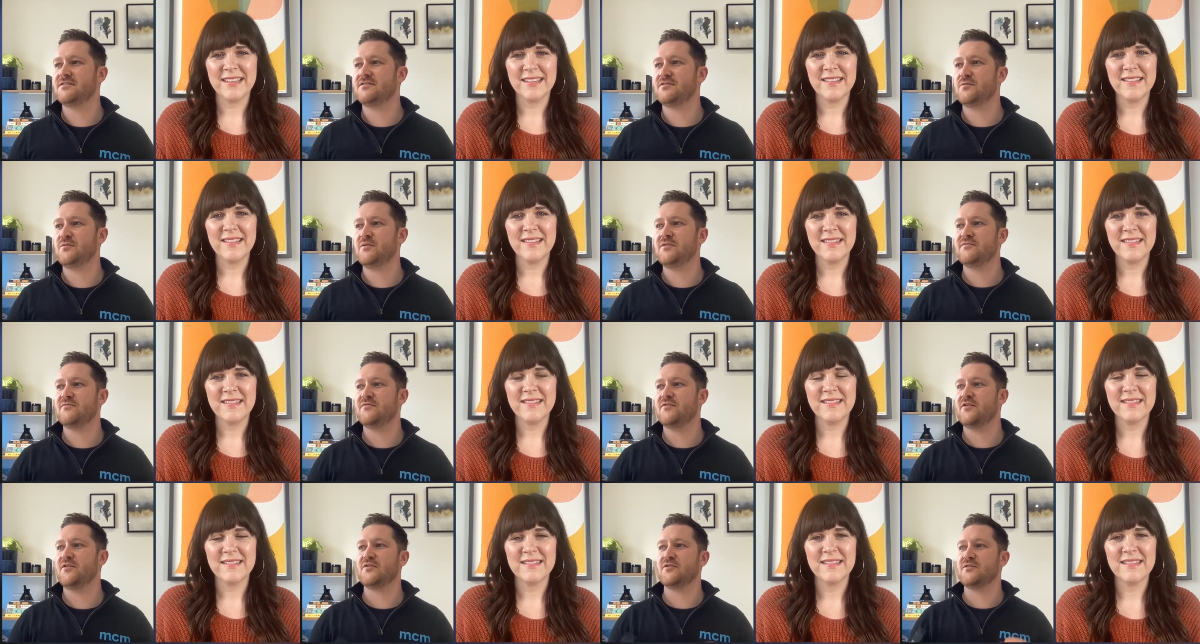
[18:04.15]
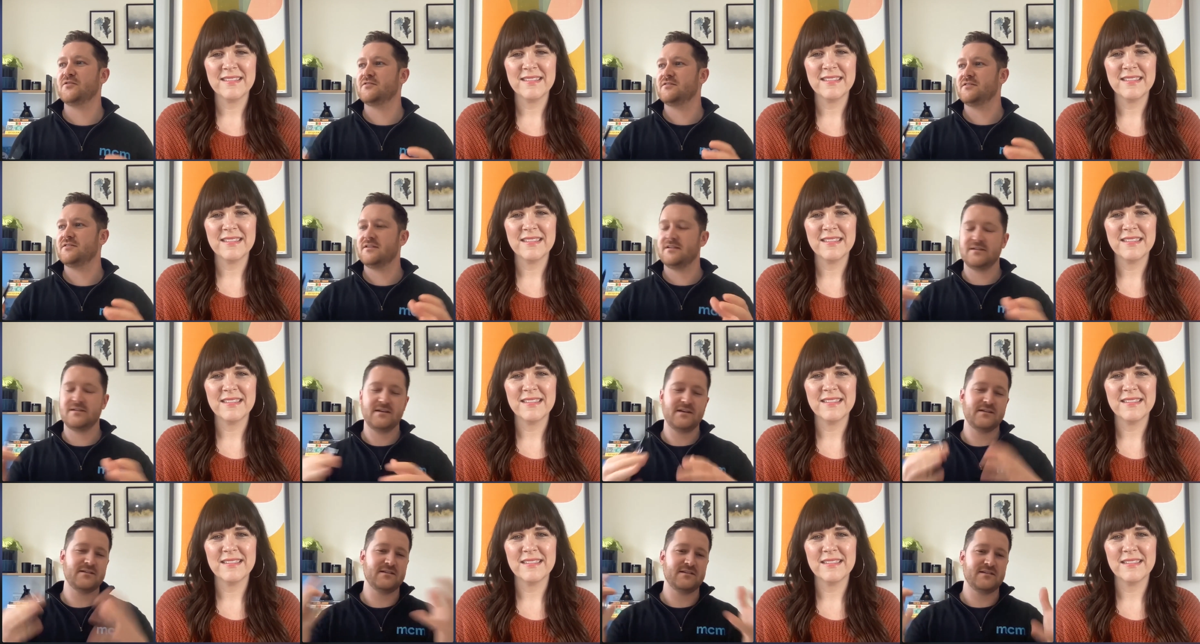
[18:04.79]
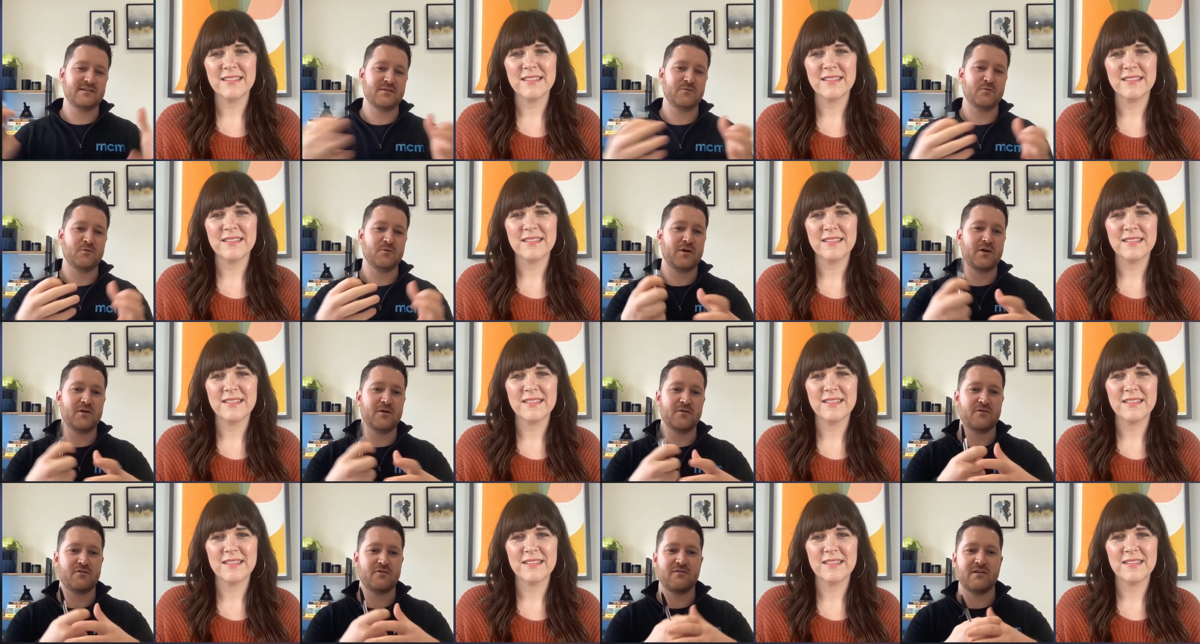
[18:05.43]
Speaker 1: so we focus, as I say, we'll go
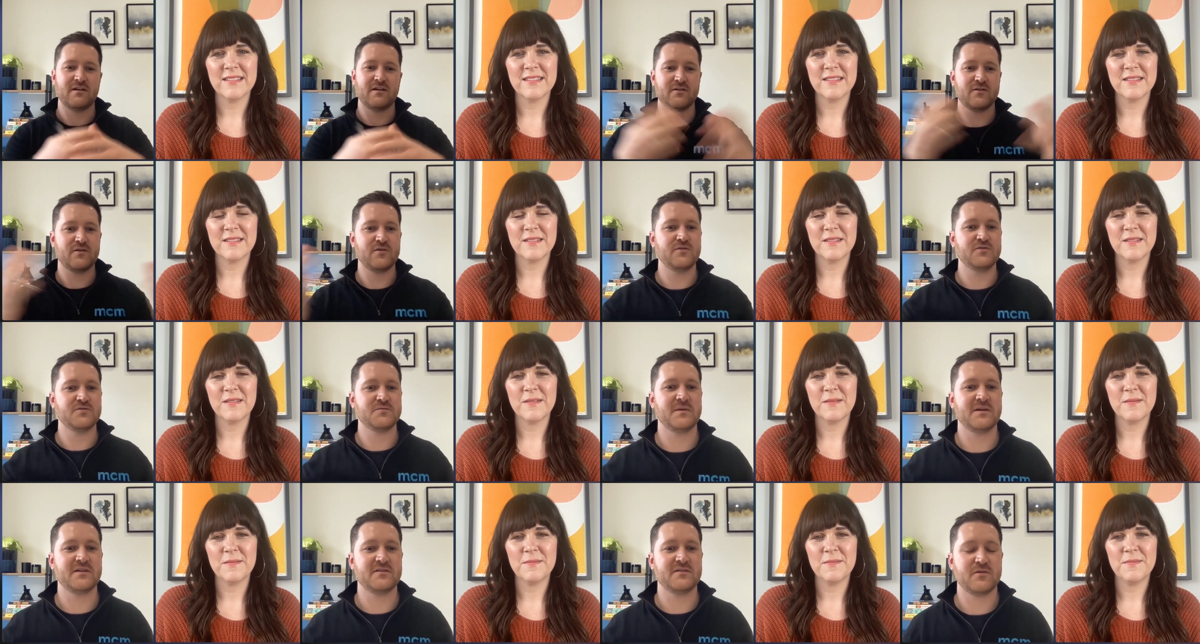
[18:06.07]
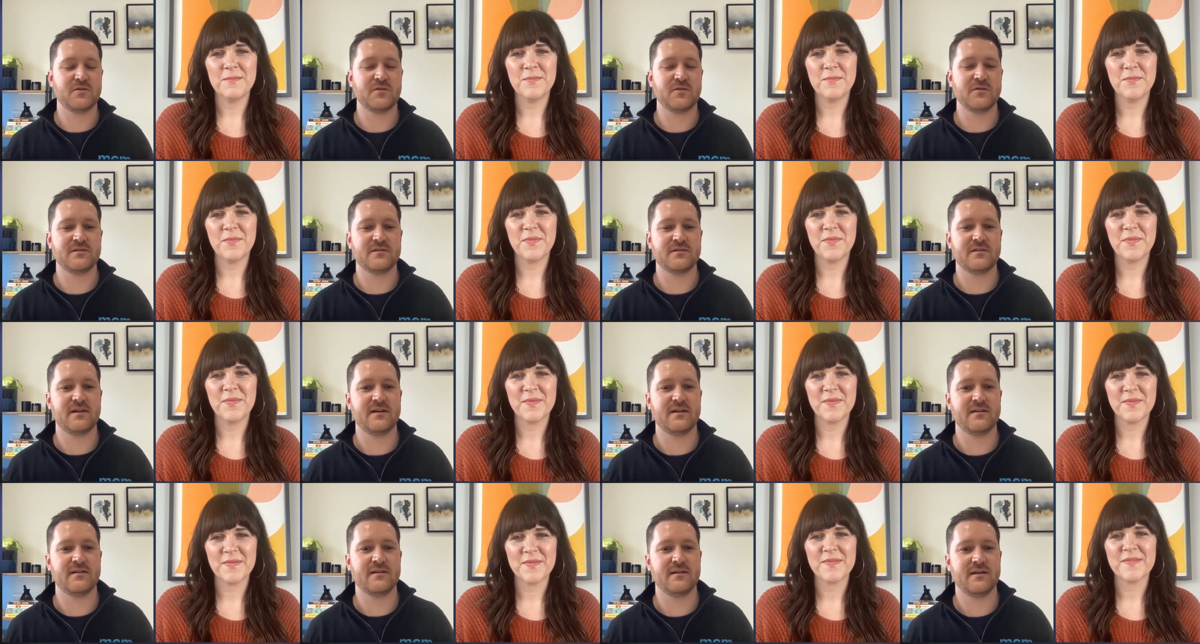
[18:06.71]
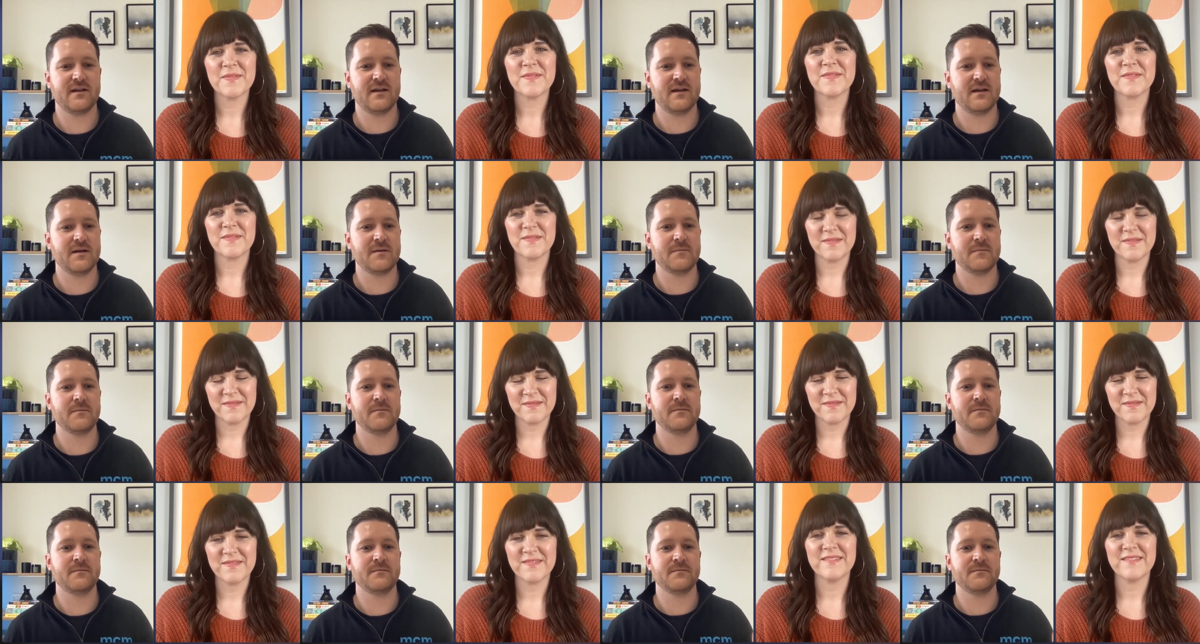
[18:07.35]
and create huge amounts of content
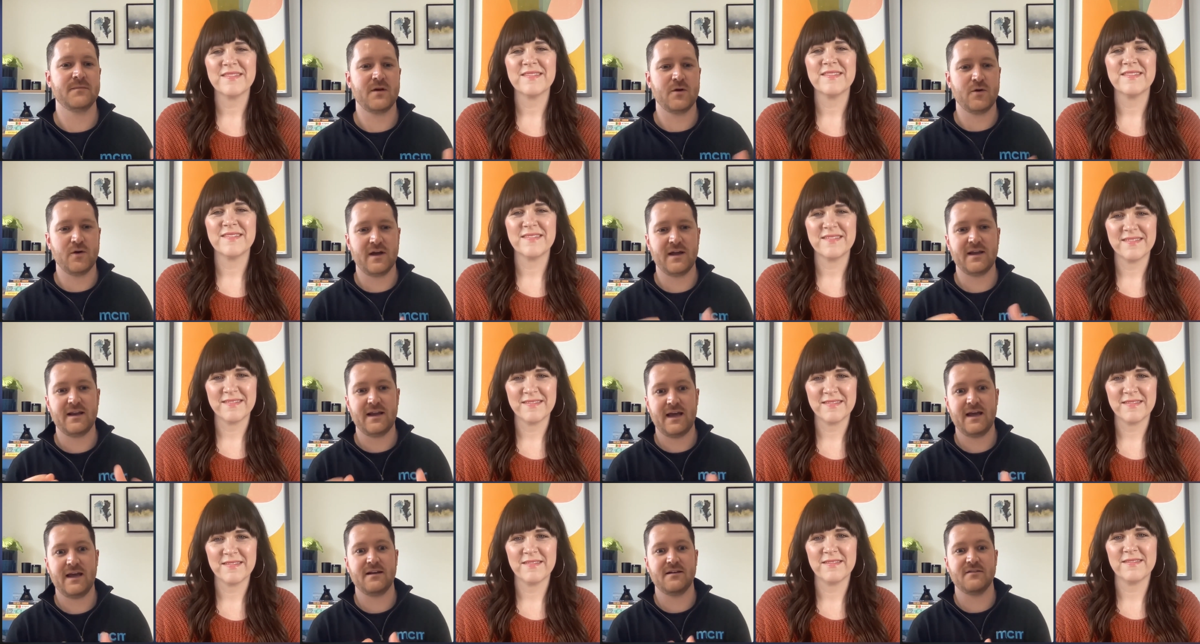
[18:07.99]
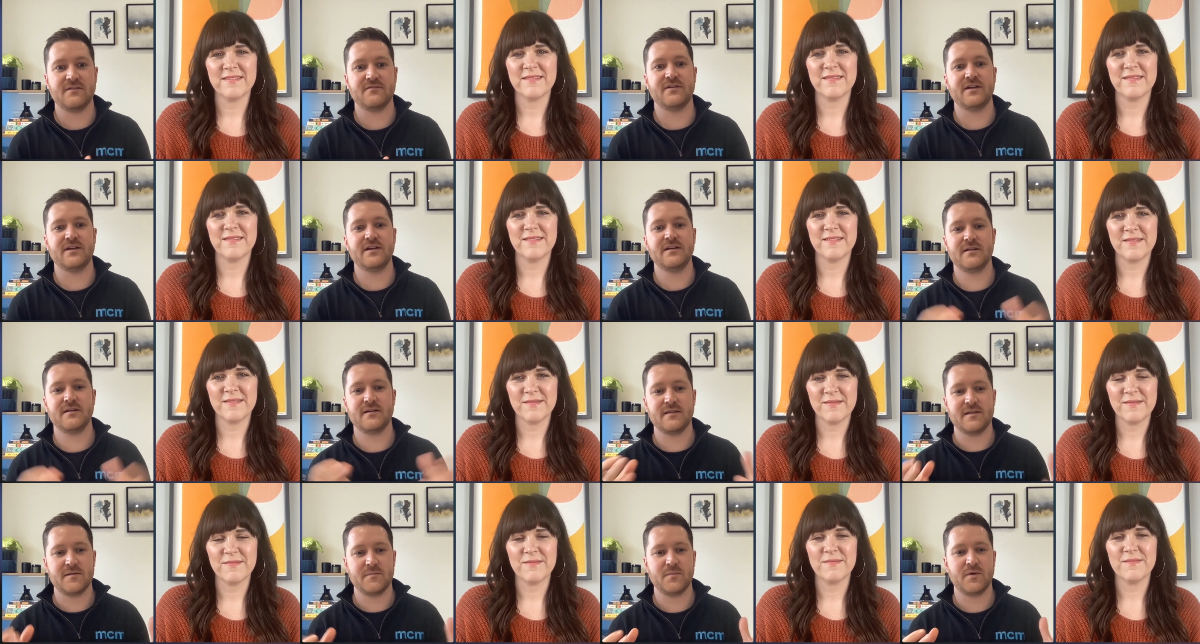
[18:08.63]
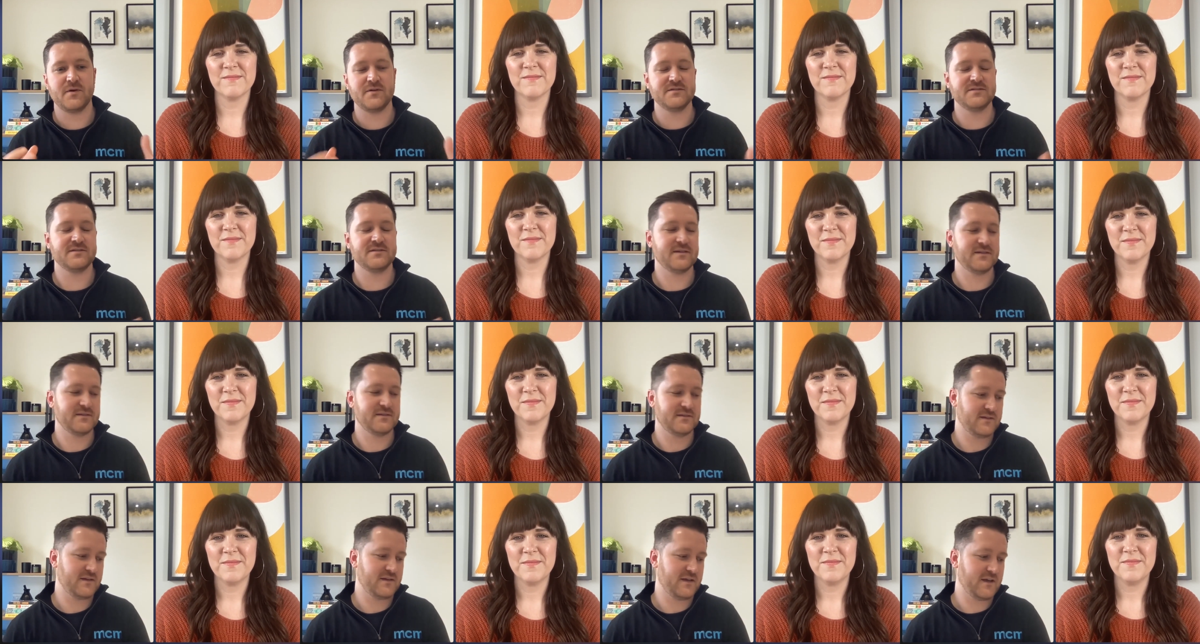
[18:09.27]
um, at, an event and then post it
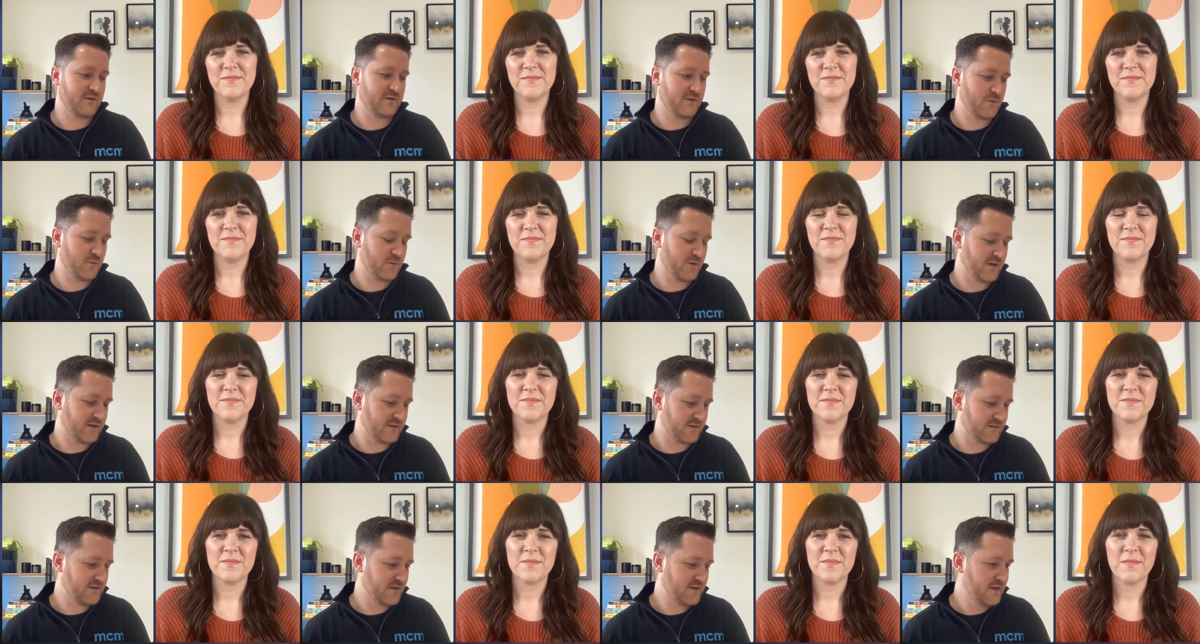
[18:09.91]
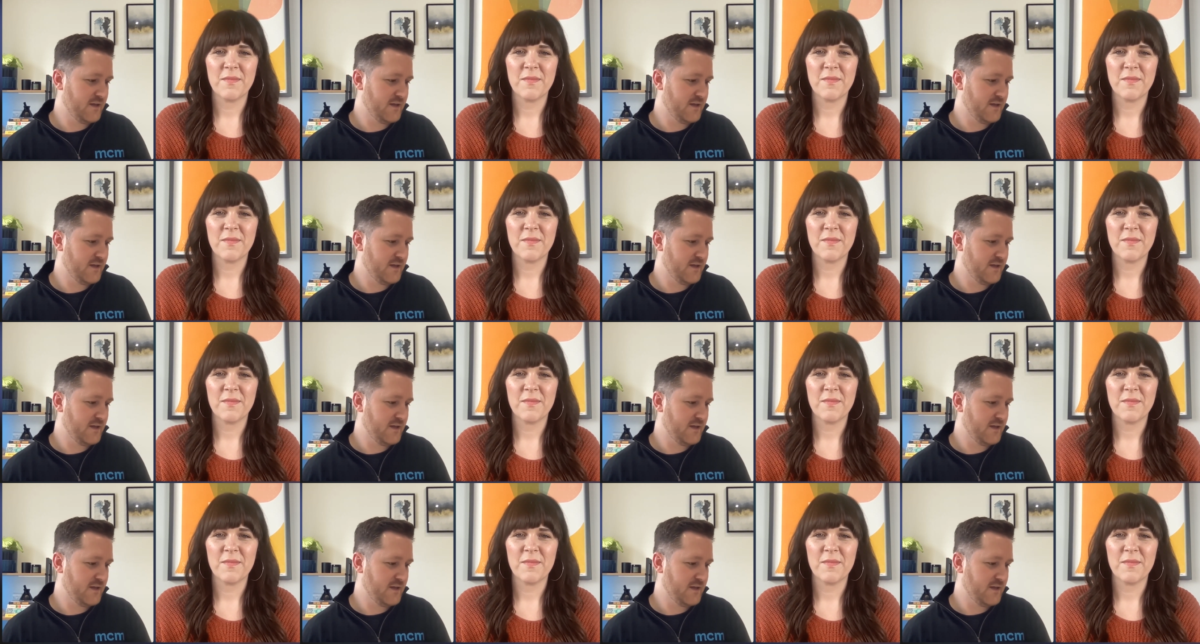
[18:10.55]
and see how it works.